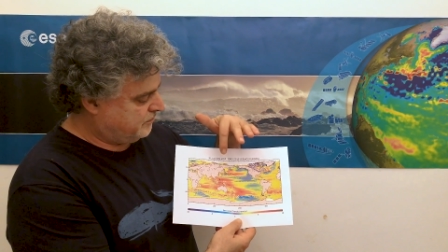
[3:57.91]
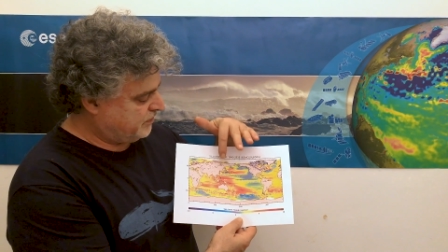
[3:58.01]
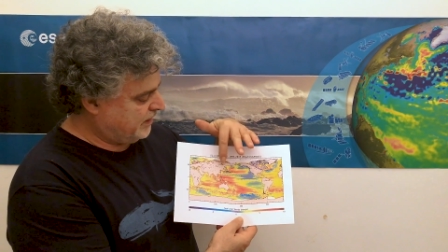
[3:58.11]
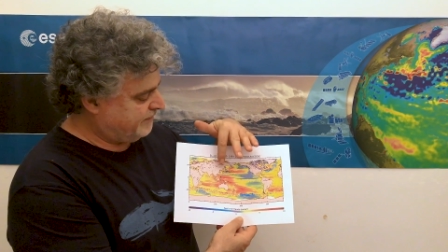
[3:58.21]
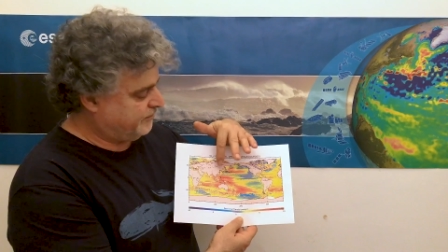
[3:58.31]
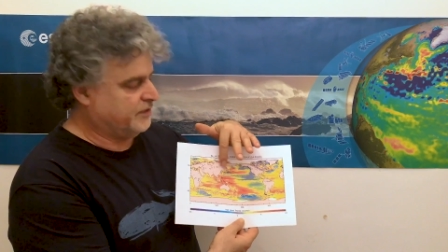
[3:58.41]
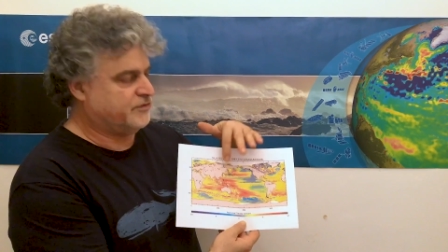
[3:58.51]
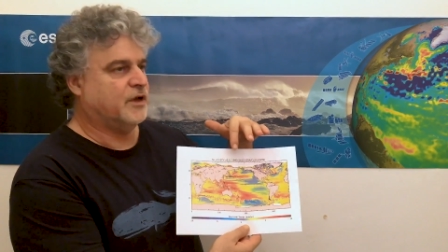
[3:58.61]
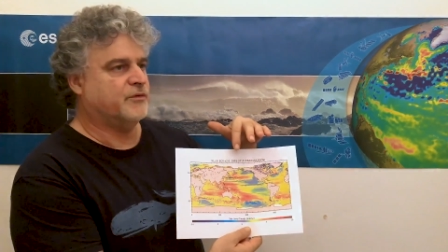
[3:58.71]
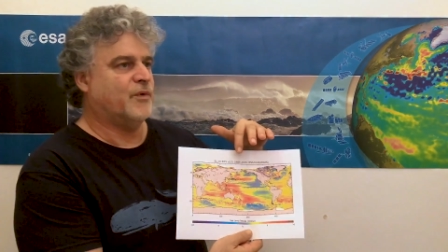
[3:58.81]
sea level
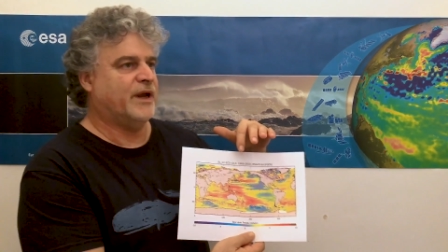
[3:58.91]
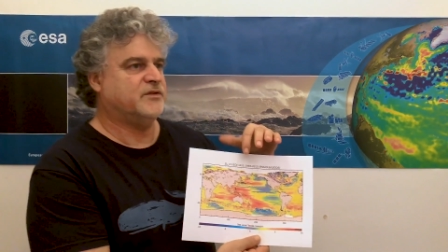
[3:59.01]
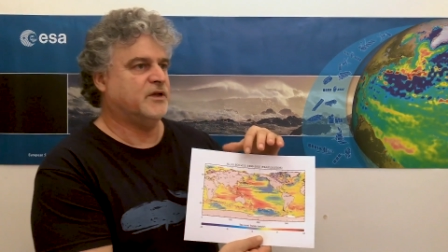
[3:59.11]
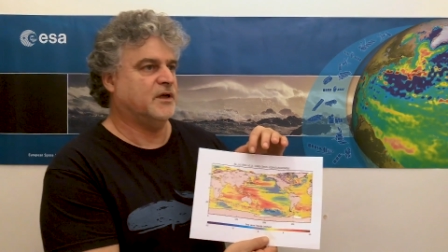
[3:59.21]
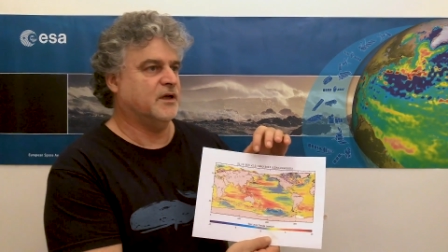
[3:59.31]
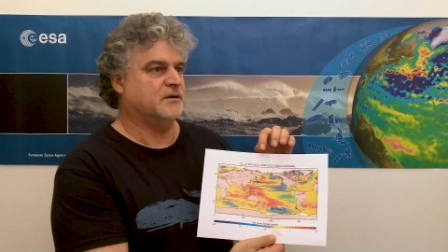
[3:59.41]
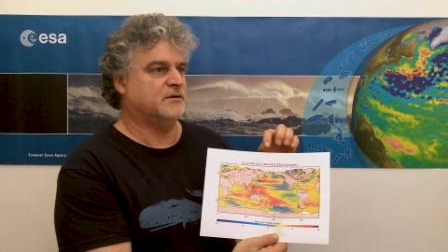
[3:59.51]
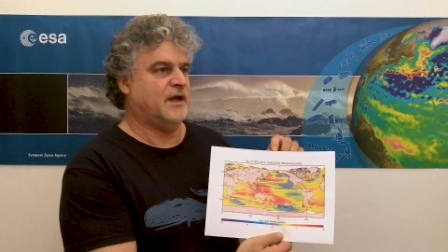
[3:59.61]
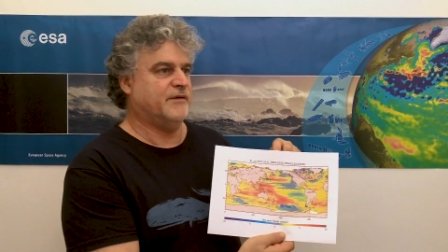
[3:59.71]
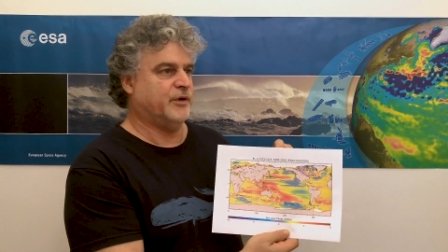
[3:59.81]
is not rising
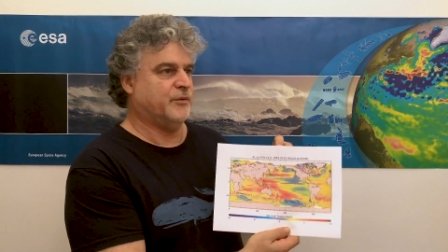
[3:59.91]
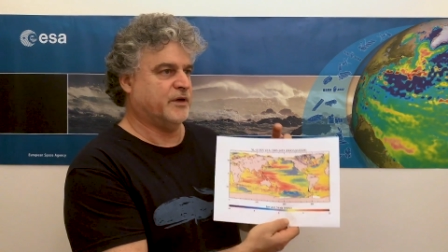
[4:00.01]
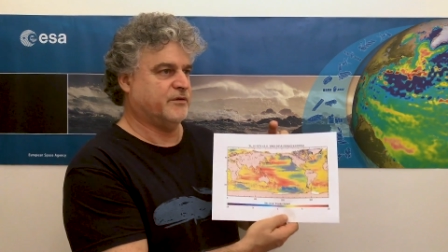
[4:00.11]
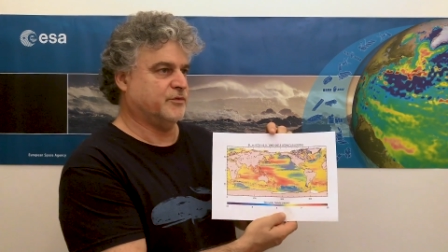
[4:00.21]
uh, everywhere.